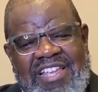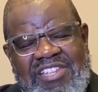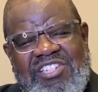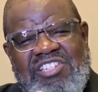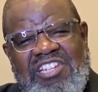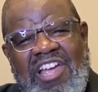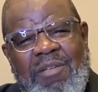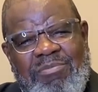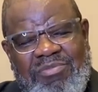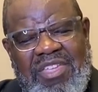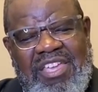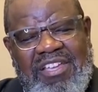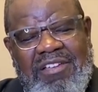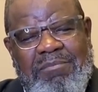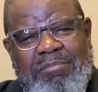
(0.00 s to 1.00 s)

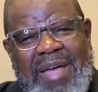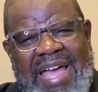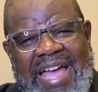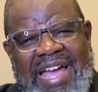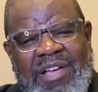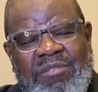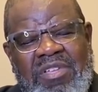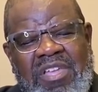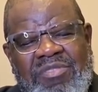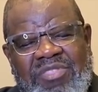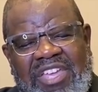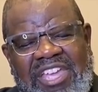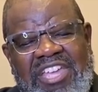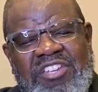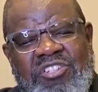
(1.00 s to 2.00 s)
something about
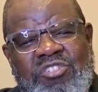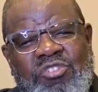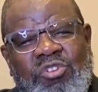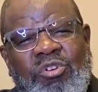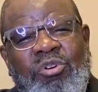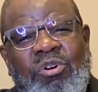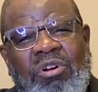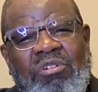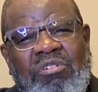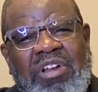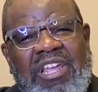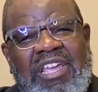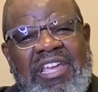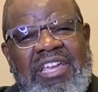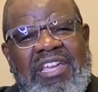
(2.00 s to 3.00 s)
the
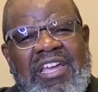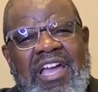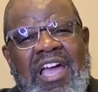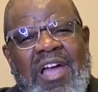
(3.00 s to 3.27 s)
enduring